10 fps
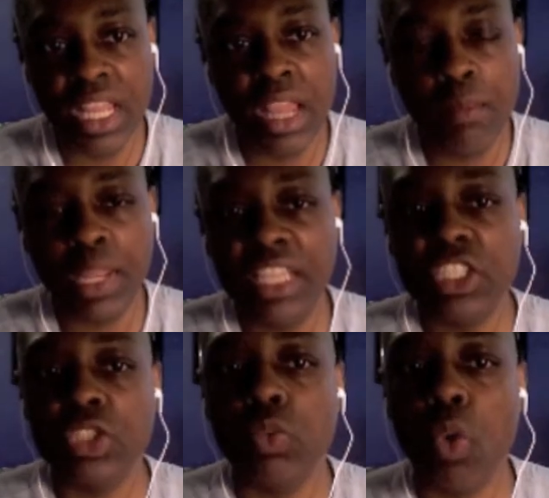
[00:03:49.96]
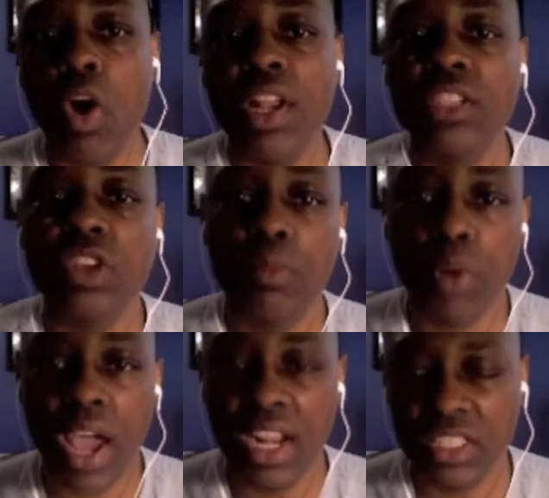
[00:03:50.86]
places warnings on
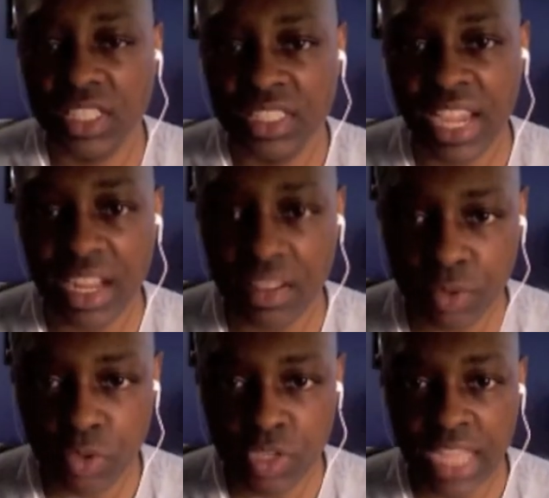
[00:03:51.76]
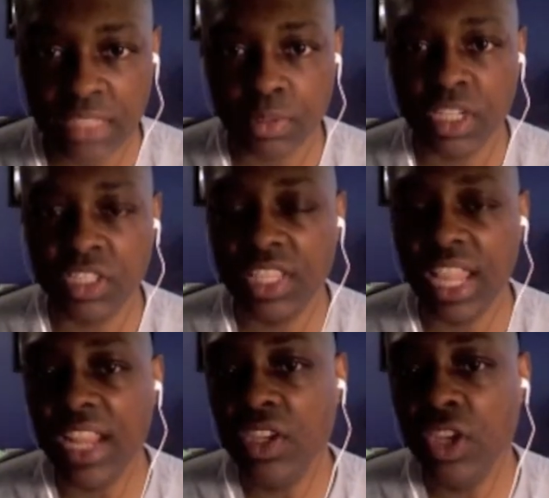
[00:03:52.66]
products containing food dyes because
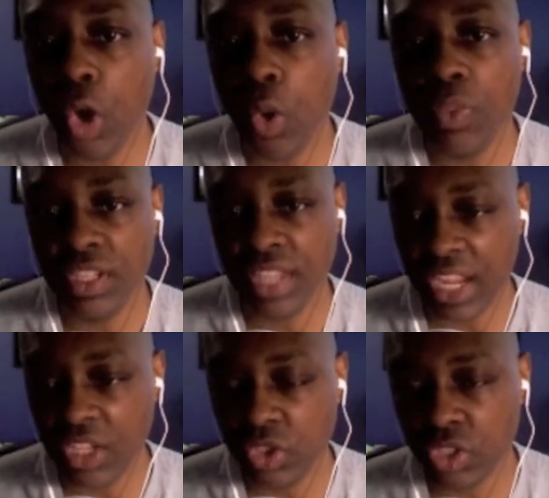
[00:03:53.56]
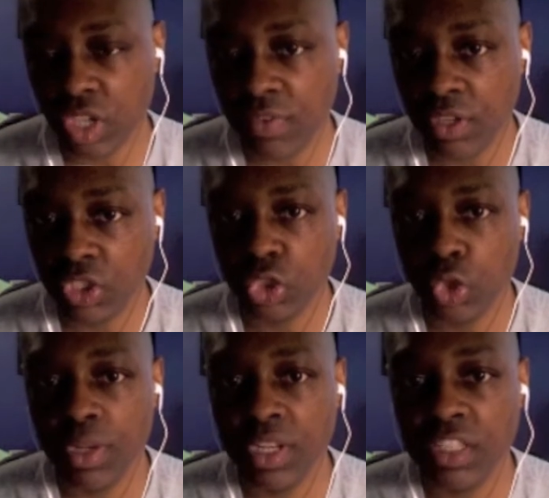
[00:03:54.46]
they know the dangers of
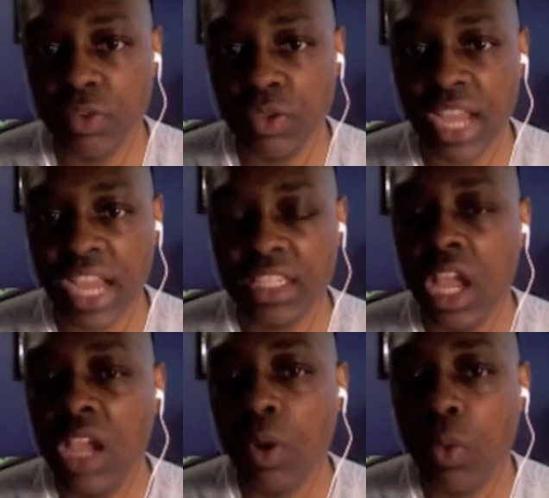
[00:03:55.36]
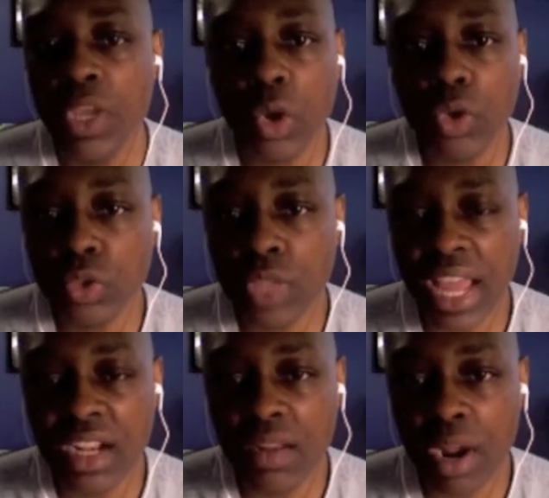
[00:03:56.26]
consuming these food dyes, but we don't do
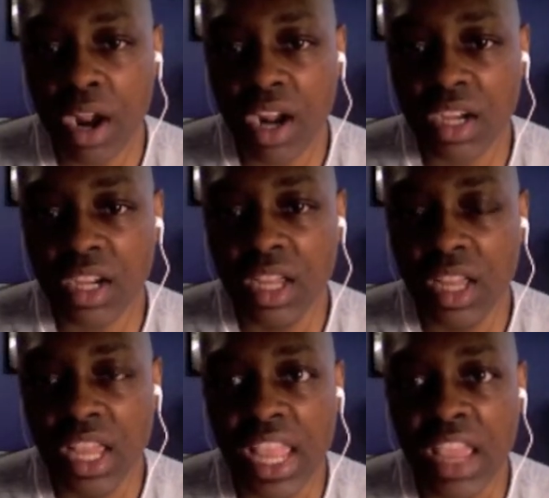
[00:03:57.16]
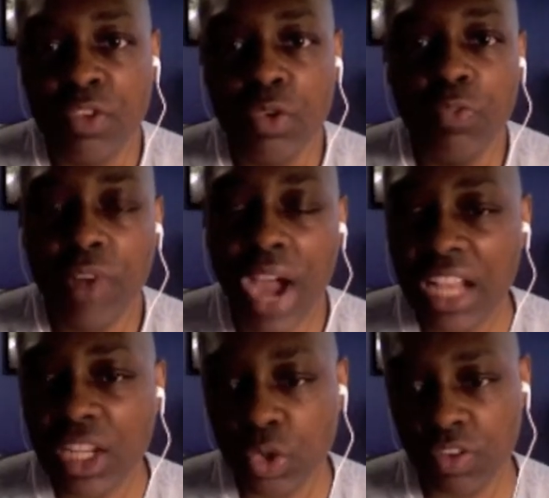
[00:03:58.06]
that in America. If you
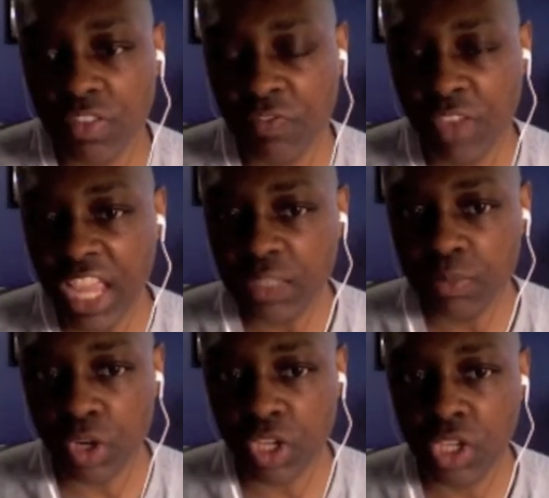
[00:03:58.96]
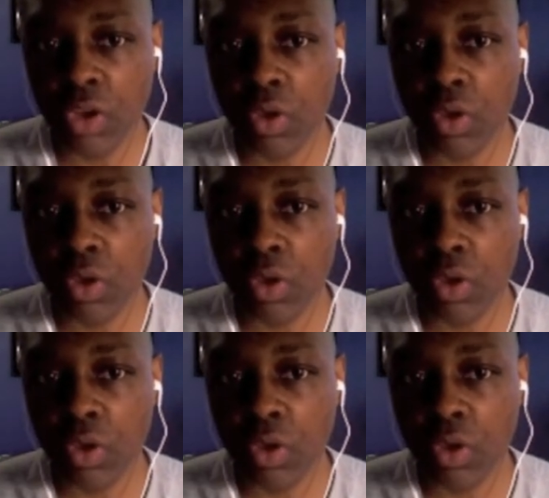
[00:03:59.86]
follow Facebook, you know